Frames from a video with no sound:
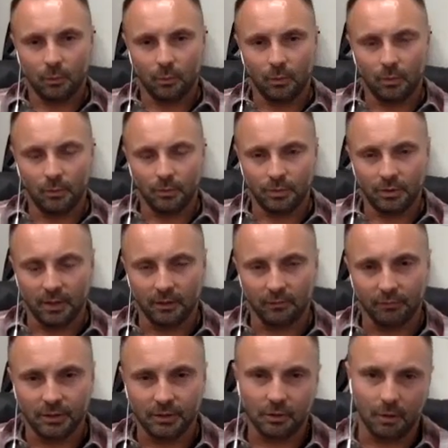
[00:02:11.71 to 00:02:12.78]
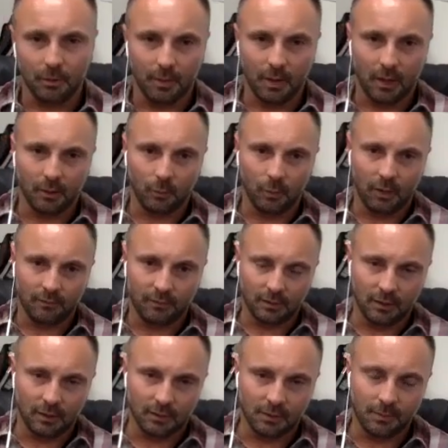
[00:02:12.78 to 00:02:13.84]
What would you say the risks are behind waiving
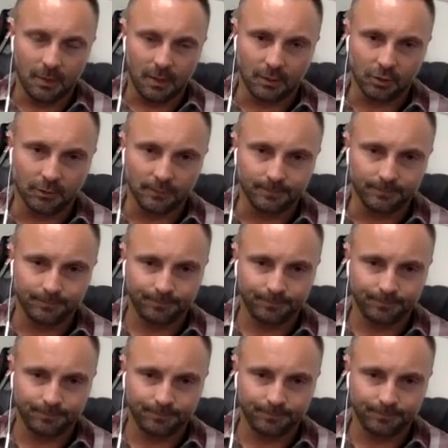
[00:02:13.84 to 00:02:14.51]
the inspection?